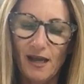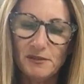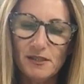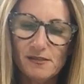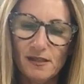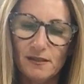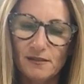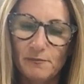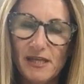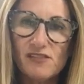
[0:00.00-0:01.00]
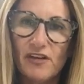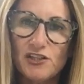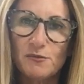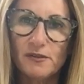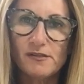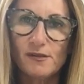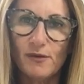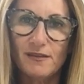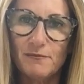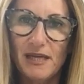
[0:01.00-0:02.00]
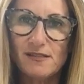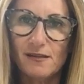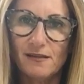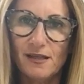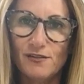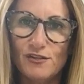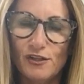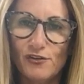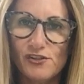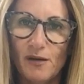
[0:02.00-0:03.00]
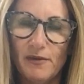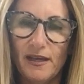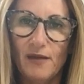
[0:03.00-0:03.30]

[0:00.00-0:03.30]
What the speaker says: I'm going to say that the best vegetable is the one that makes it into your stomach.